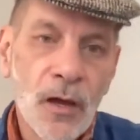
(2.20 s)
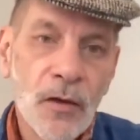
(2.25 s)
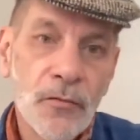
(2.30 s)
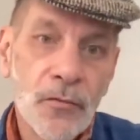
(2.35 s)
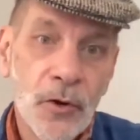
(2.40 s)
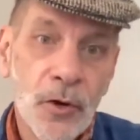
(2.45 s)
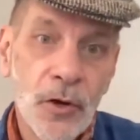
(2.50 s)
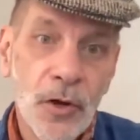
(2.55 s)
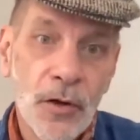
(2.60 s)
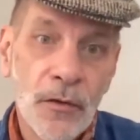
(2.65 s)
Hi
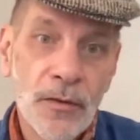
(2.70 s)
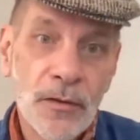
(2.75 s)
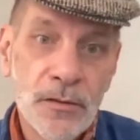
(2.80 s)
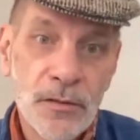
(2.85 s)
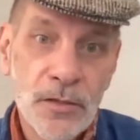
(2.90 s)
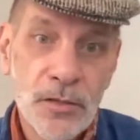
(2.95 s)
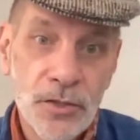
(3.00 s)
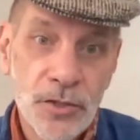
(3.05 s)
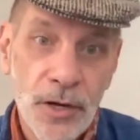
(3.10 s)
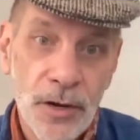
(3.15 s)
Virgo,
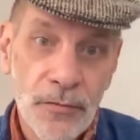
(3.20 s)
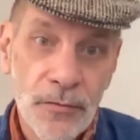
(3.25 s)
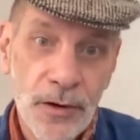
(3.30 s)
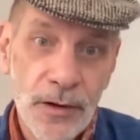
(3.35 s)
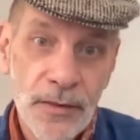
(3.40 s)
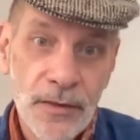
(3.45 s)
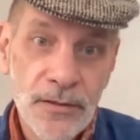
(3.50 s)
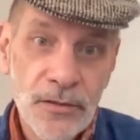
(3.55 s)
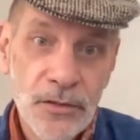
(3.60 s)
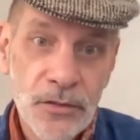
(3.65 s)
this is
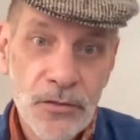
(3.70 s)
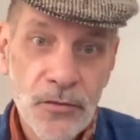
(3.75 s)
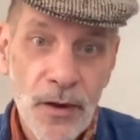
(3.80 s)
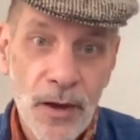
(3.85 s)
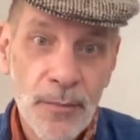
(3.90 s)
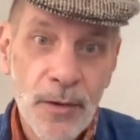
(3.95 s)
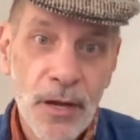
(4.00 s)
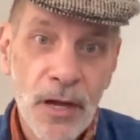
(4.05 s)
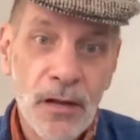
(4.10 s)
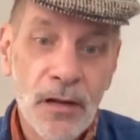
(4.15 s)
Jeffrey. This is
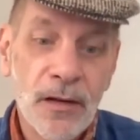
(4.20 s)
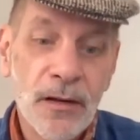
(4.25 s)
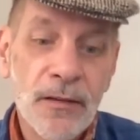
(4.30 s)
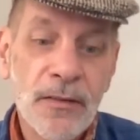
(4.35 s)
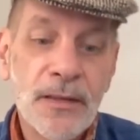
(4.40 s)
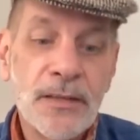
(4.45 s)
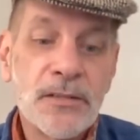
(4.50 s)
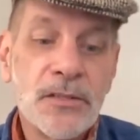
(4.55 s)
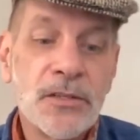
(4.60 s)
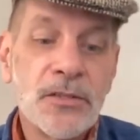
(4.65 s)
Red
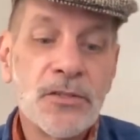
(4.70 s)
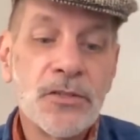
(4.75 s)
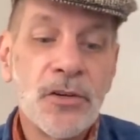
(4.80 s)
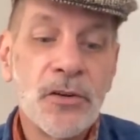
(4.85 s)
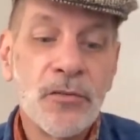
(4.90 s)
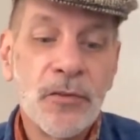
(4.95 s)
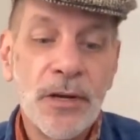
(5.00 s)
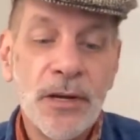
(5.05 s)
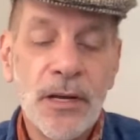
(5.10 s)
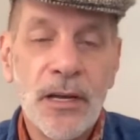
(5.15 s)
Color. This is
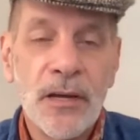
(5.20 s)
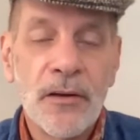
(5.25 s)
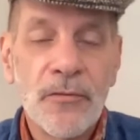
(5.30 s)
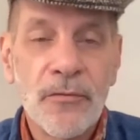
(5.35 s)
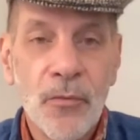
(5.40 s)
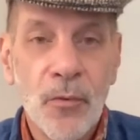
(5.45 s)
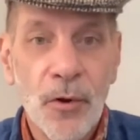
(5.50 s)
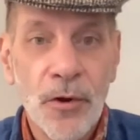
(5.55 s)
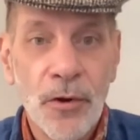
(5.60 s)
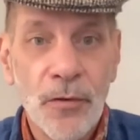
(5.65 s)
your reading
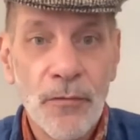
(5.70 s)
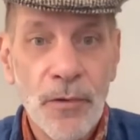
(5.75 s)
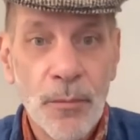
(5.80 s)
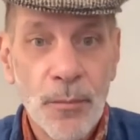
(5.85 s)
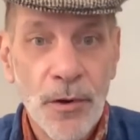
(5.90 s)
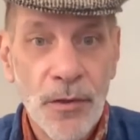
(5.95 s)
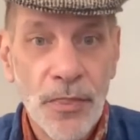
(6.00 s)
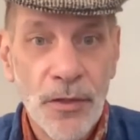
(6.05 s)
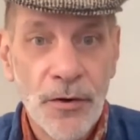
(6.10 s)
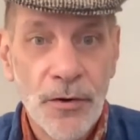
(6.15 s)
for
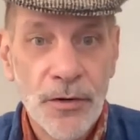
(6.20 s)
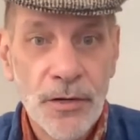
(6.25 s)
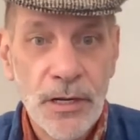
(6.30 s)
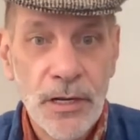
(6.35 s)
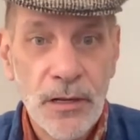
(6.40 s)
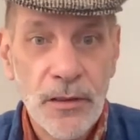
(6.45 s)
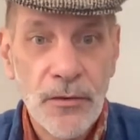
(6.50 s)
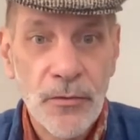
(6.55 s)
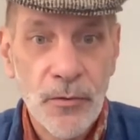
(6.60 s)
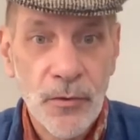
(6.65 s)
November
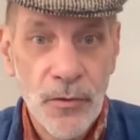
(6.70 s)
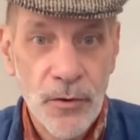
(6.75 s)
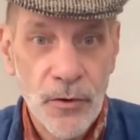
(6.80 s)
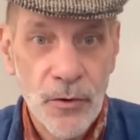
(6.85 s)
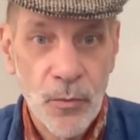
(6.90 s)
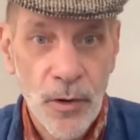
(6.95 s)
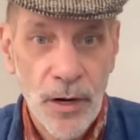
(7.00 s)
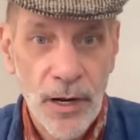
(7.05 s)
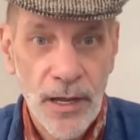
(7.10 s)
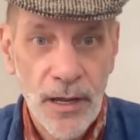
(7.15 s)
13th through the
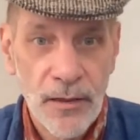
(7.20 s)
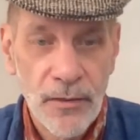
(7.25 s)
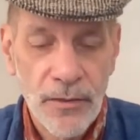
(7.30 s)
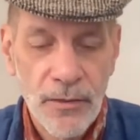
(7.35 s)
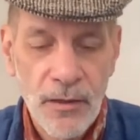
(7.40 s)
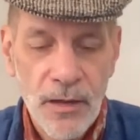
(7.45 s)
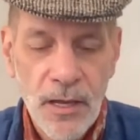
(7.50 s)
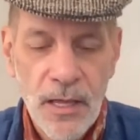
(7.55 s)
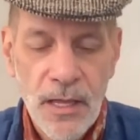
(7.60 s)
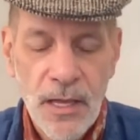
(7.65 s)
20th.
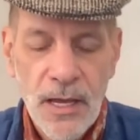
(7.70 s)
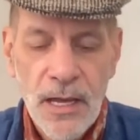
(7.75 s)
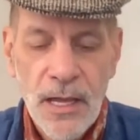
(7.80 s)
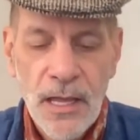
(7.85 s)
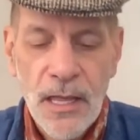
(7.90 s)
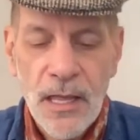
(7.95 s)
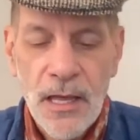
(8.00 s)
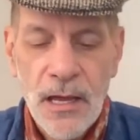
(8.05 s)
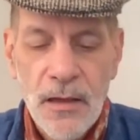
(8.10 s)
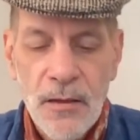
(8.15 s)

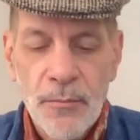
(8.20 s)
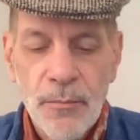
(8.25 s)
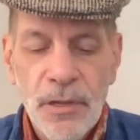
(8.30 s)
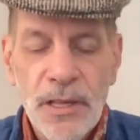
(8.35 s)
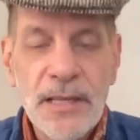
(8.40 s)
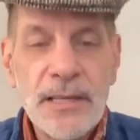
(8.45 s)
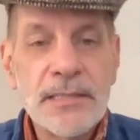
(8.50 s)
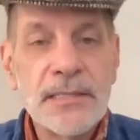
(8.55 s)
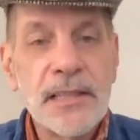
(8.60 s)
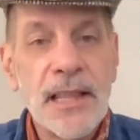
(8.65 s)

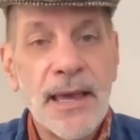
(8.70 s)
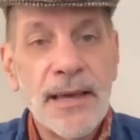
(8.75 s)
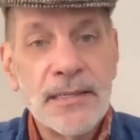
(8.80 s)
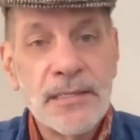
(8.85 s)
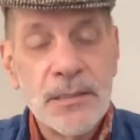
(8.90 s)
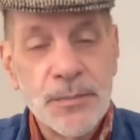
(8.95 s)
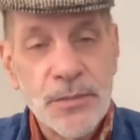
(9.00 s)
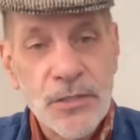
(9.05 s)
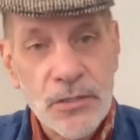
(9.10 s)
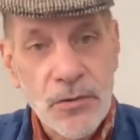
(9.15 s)
Please like,
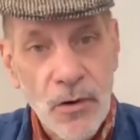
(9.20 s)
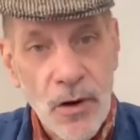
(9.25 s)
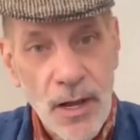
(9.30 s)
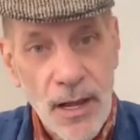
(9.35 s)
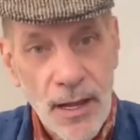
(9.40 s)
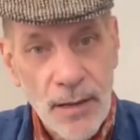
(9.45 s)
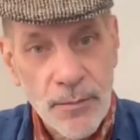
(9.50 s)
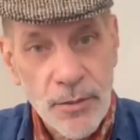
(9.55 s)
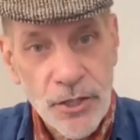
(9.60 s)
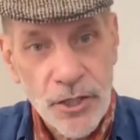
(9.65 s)

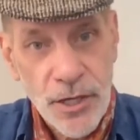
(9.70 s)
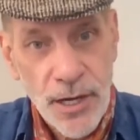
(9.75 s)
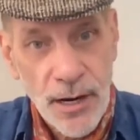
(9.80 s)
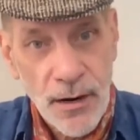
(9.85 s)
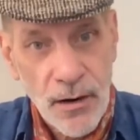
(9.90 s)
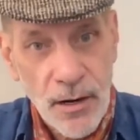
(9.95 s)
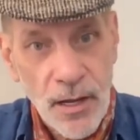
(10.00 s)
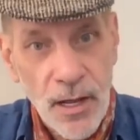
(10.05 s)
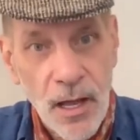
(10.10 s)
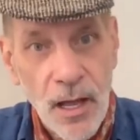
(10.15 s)
subscribe,
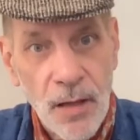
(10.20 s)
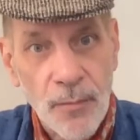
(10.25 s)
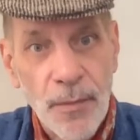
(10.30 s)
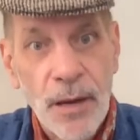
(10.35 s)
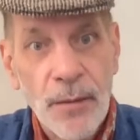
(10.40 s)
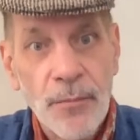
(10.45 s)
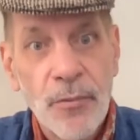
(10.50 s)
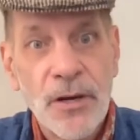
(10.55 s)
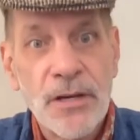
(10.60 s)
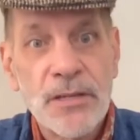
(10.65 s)
share,
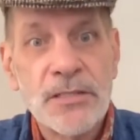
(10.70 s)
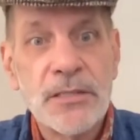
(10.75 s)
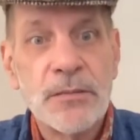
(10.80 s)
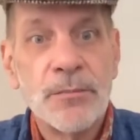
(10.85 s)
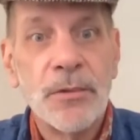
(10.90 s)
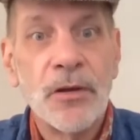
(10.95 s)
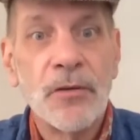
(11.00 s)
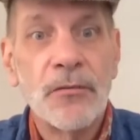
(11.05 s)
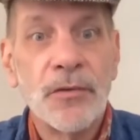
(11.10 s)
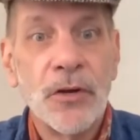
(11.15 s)
comment, press the
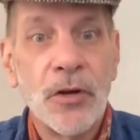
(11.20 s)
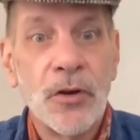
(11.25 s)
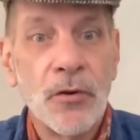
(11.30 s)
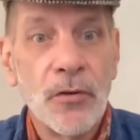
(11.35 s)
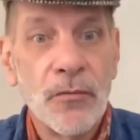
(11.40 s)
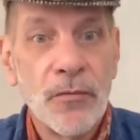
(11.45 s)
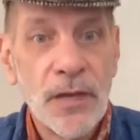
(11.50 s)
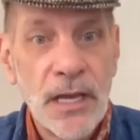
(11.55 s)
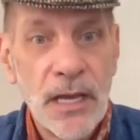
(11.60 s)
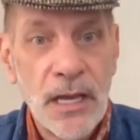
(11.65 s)
bell for
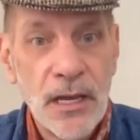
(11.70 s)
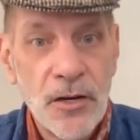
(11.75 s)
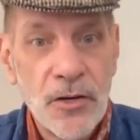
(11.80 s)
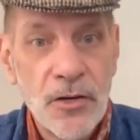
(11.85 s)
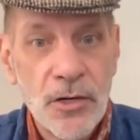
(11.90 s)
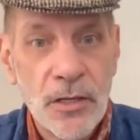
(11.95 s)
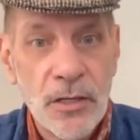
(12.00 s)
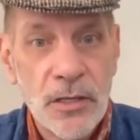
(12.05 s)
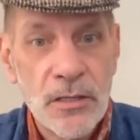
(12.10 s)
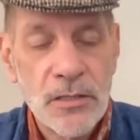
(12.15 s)

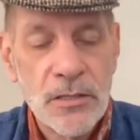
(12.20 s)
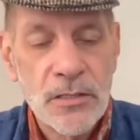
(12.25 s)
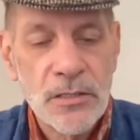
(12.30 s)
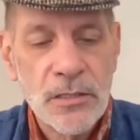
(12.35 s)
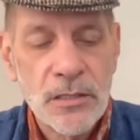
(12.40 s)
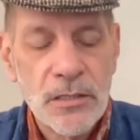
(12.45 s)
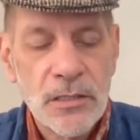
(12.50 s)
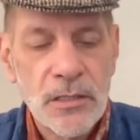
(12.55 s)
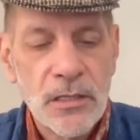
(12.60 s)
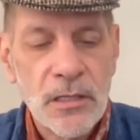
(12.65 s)

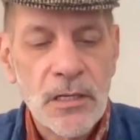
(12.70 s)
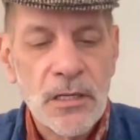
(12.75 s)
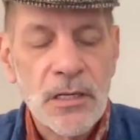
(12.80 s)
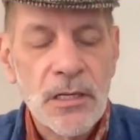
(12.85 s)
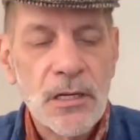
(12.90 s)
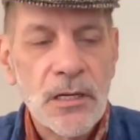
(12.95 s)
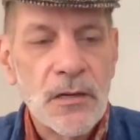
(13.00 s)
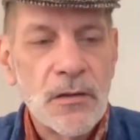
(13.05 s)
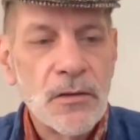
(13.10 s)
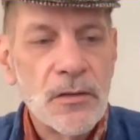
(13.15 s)
notifications.
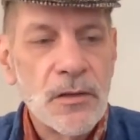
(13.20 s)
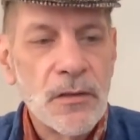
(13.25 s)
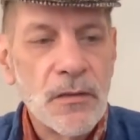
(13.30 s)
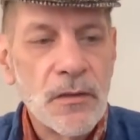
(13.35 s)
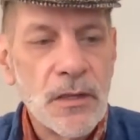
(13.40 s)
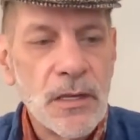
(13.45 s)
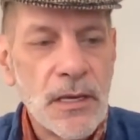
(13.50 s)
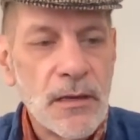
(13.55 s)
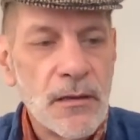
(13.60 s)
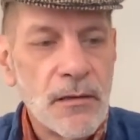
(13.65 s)

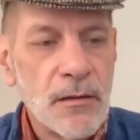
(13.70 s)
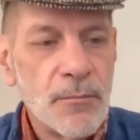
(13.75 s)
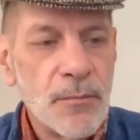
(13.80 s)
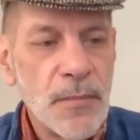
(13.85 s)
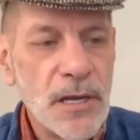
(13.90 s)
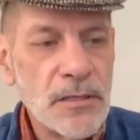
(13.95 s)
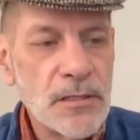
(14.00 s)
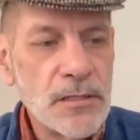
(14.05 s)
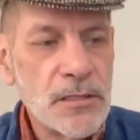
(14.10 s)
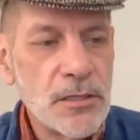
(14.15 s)
The
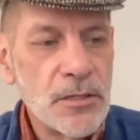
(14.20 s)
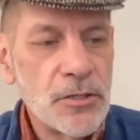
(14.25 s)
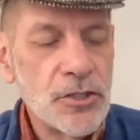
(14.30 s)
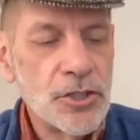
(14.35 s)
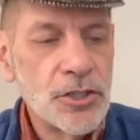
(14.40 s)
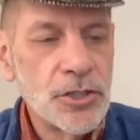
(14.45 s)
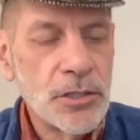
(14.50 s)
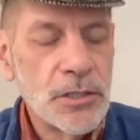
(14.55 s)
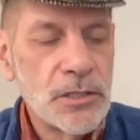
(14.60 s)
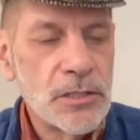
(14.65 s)

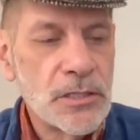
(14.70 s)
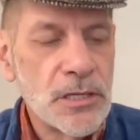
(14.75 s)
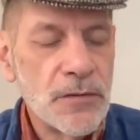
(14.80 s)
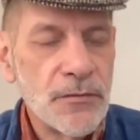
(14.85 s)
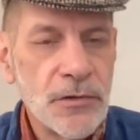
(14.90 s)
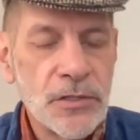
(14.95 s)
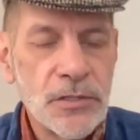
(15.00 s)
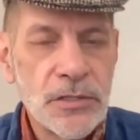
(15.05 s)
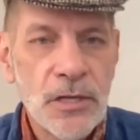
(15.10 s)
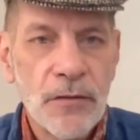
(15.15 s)
message is
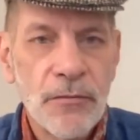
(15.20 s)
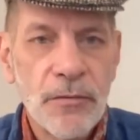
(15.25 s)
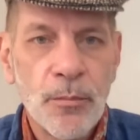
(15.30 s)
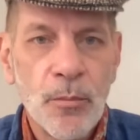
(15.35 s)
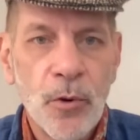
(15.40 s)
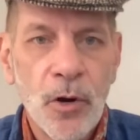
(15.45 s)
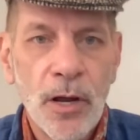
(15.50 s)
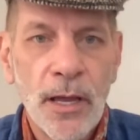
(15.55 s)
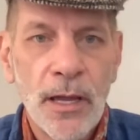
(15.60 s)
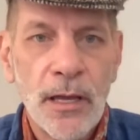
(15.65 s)
give yourself a
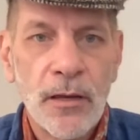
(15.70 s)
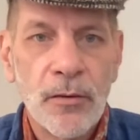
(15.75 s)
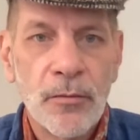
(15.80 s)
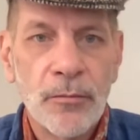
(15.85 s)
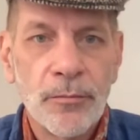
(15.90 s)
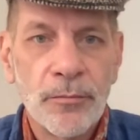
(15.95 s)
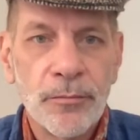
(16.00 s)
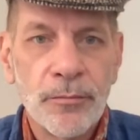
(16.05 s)
break.